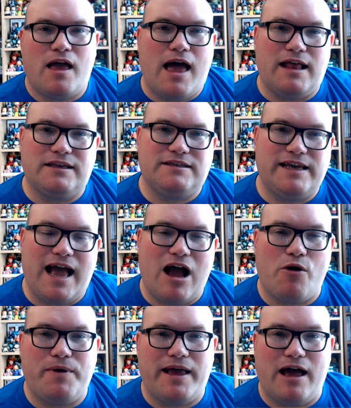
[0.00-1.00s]
and see
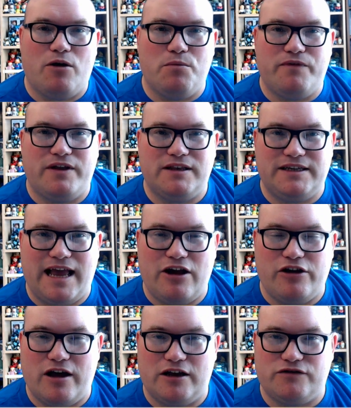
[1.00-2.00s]
how we get on with it and see how
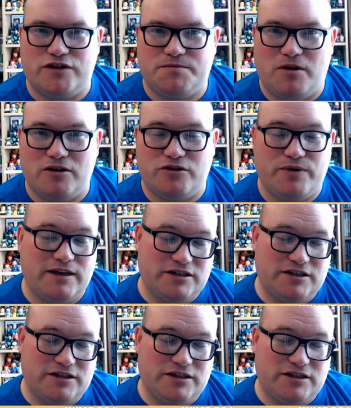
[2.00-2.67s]
you guys respond to it.